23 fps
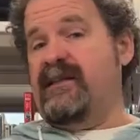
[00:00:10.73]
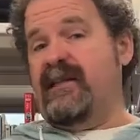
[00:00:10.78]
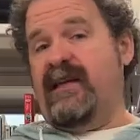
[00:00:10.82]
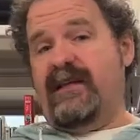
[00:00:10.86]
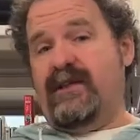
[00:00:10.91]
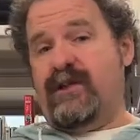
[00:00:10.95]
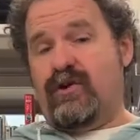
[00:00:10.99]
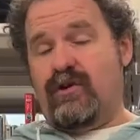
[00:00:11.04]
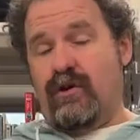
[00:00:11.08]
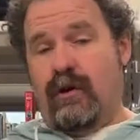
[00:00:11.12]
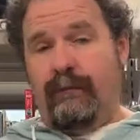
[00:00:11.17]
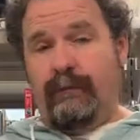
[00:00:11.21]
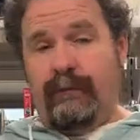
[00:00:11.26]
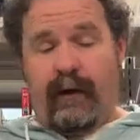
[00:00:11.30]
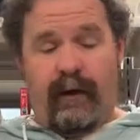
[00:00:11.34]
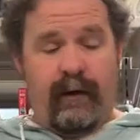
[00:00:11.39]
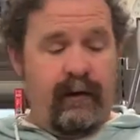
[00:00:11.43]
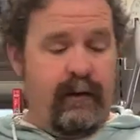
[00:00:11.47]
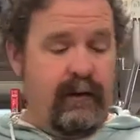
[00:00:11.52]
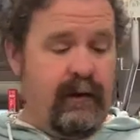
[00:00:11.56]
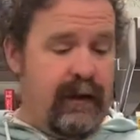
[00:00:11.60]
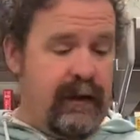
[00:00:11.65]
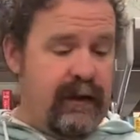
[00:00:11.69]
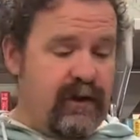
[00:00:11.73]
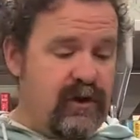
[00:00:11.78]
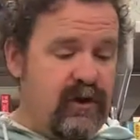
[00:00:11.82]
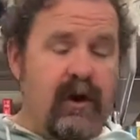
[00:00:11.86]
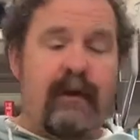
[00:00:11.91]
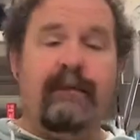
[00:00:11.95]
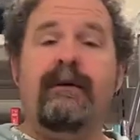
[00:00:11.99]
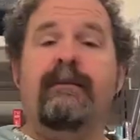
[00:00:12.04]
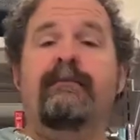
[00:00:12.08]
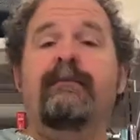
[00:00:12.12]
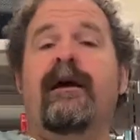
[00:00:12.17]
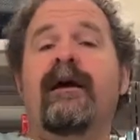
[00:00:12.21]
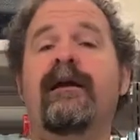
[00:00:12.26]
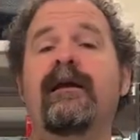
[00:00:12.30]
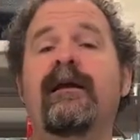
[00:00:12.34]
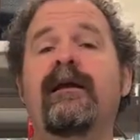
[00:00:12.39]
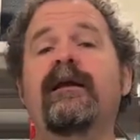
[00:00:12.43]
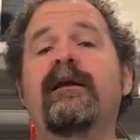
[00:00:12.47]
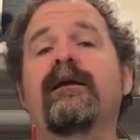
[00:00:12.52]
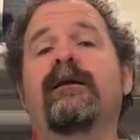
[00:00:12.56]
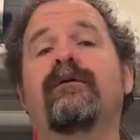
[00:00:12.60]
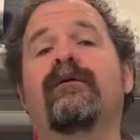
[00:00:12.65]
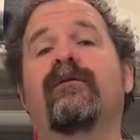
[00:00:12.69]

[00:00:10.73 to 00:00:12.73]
teach trombone and trumpet mainly,